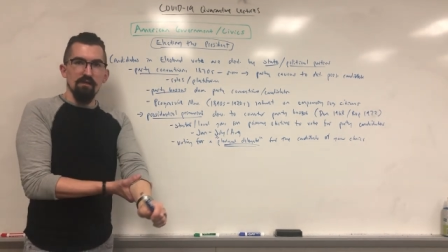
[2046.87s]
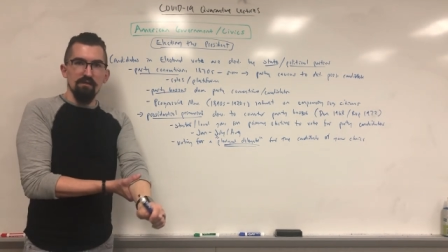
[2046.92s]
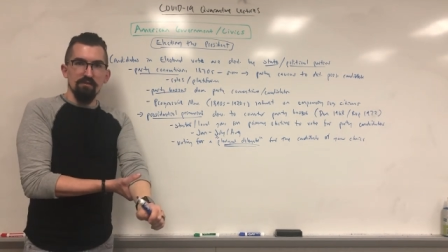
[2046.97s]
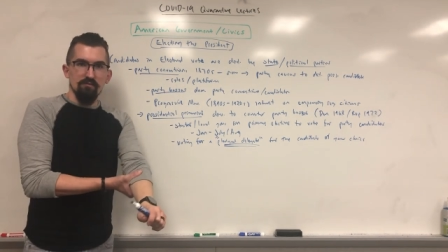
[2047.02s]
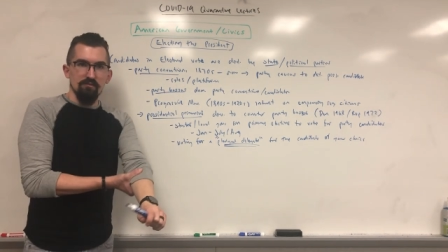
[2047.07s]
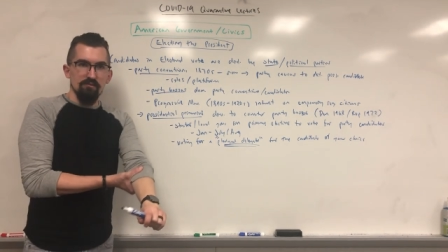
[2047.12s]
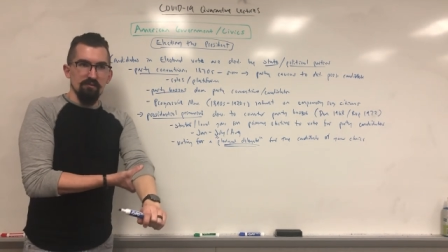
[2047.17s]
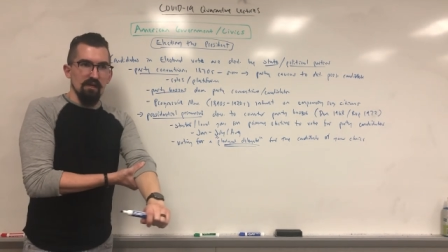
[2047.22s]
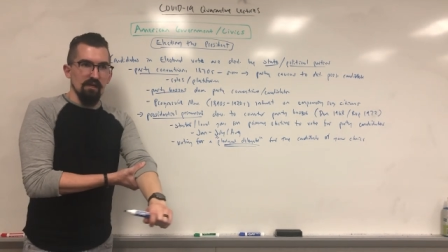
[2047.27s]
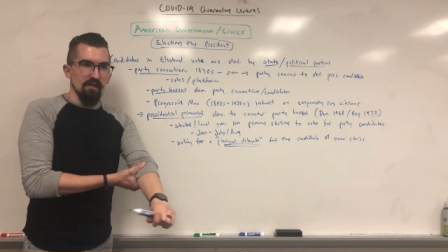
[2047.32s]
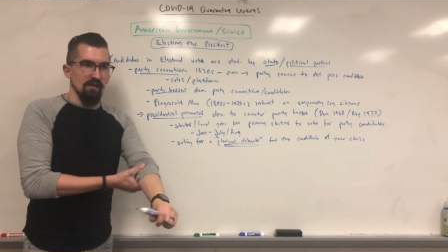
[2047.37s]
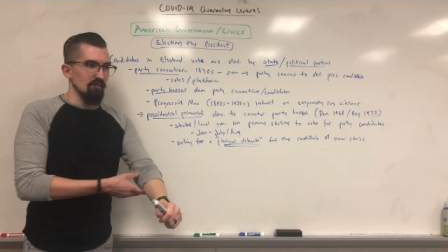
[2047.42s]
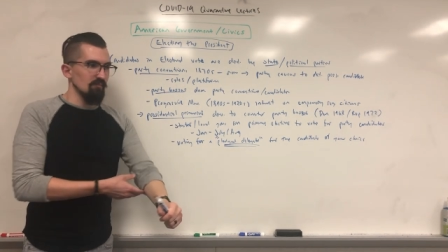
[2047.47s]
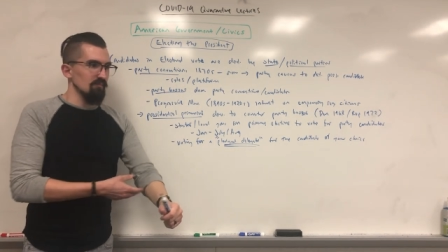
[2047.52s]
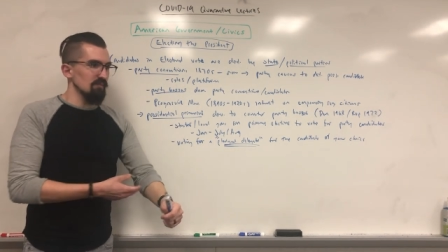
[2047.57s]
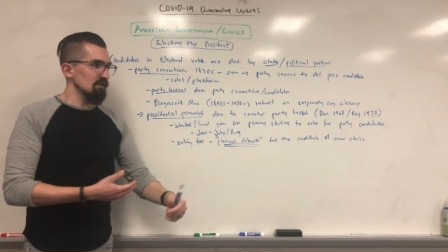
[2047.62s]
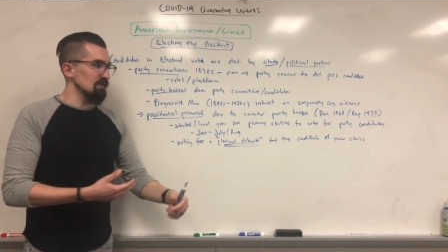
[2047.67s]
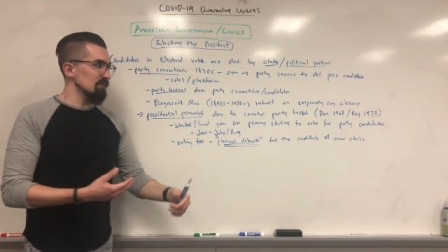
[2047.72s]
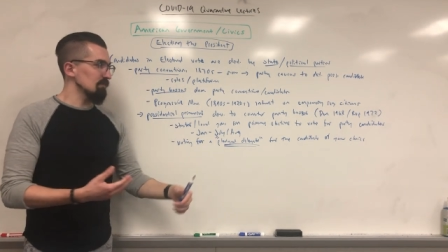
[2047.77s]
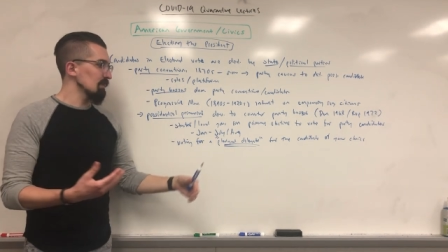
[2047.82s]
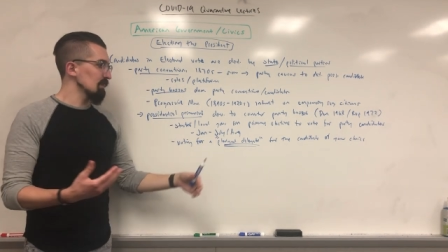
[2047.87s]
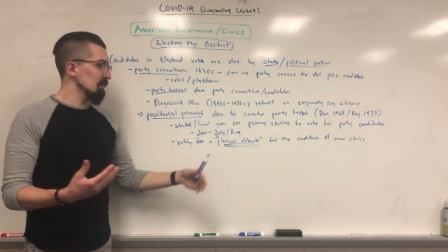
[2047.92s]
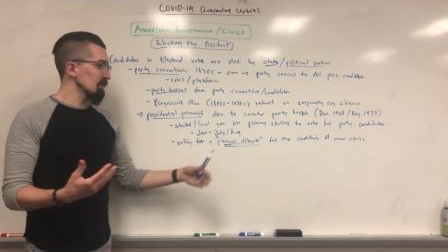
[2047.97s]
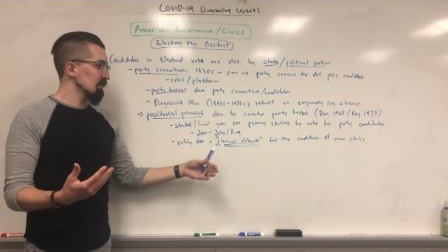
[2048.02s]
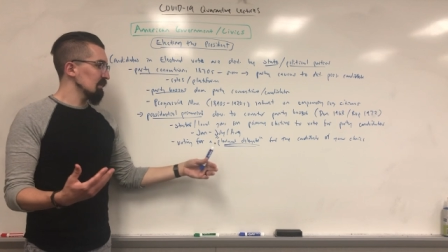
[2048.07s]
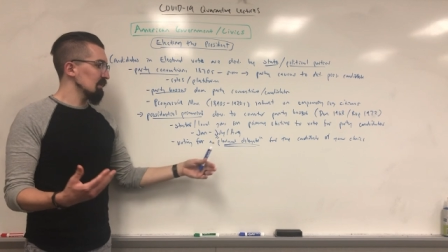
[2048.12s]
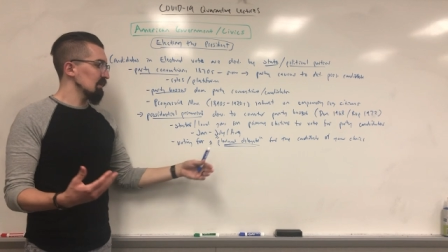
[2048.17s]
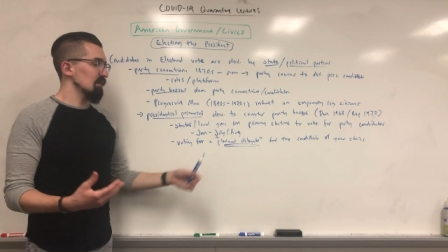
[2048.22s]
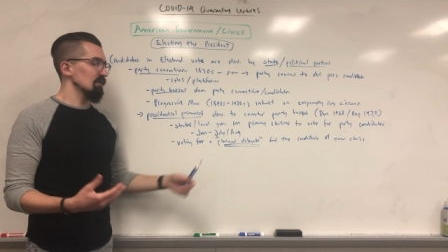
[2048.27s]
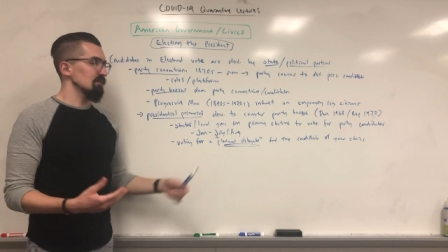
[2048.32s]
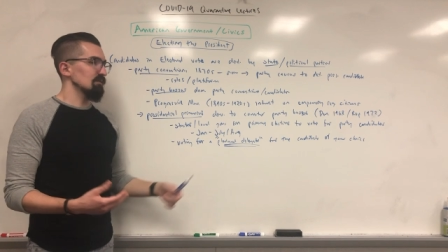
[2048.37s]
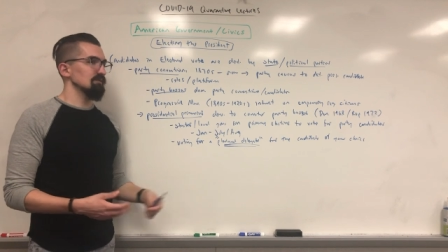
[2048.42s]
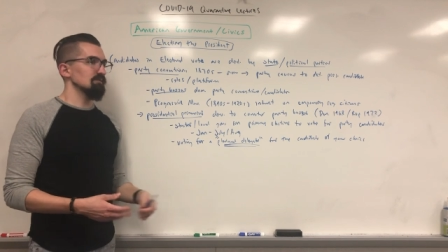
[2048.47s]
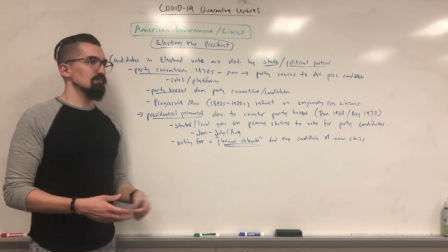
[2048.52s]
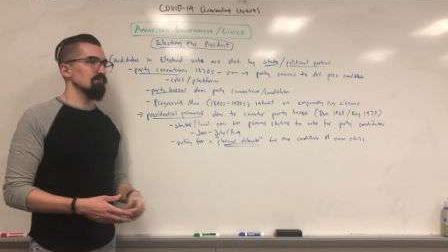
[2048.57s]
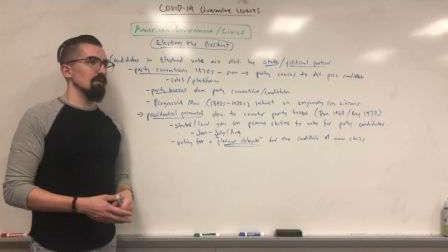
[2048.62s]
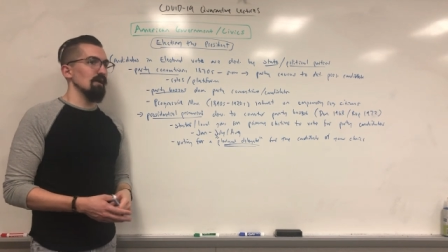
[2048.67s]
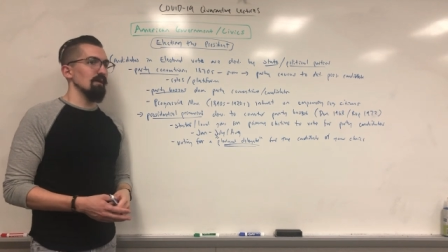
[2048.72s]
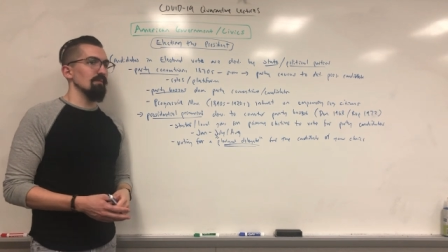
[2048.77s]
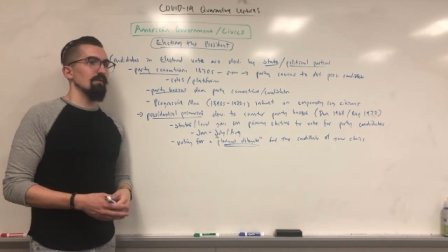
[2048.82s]
so there's not going to be these
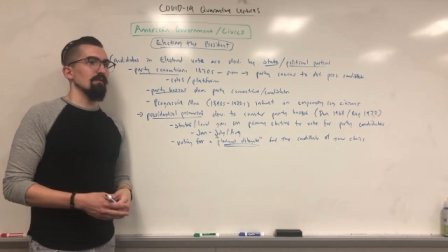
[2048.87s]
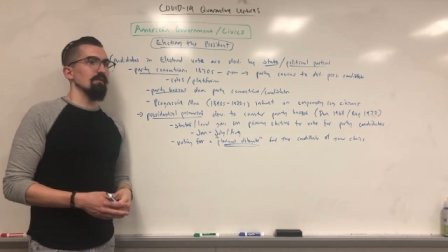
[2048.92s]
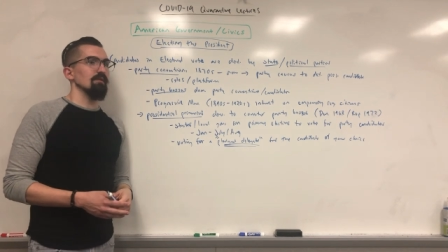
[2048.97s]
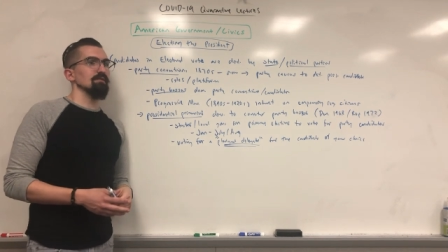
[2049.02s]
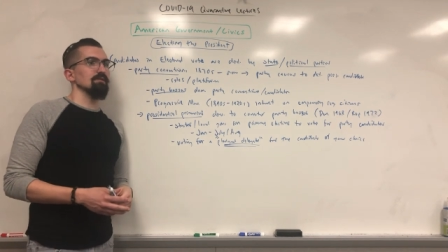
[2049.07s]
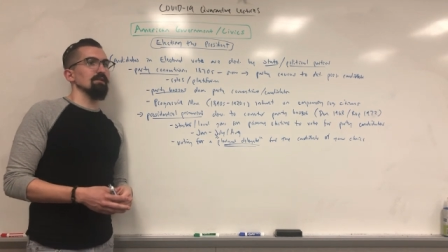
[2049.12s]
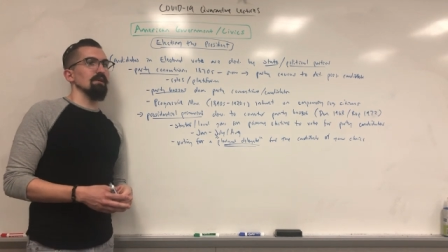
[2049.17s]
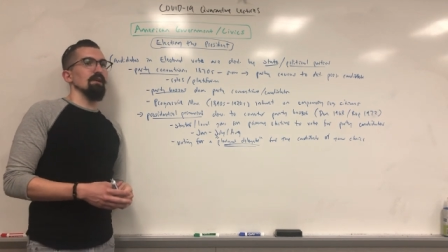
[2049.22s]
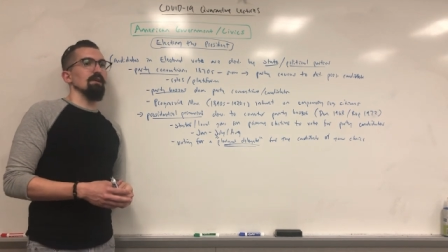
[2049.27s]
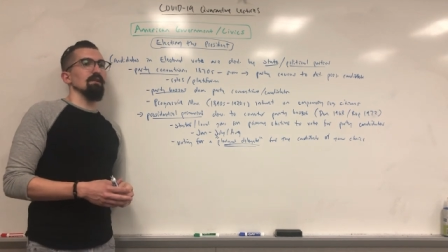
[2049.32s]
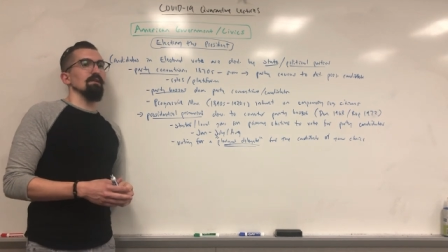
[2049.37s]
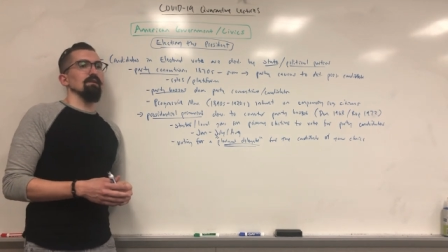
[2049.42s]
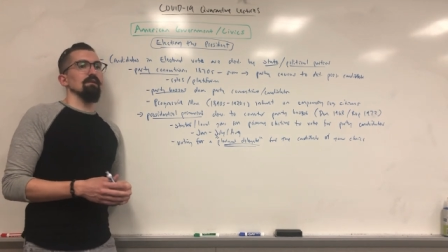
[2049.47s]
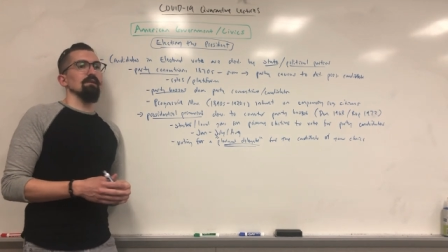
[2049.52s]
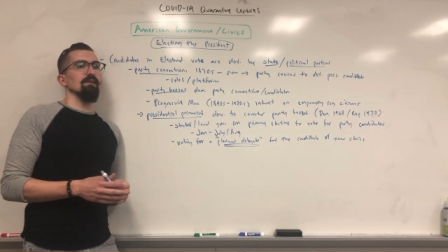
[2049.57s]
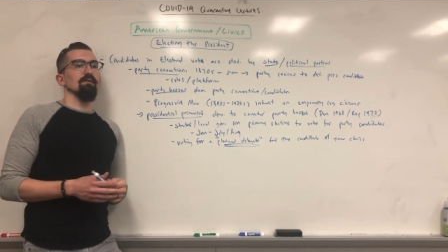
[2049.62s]
primaries and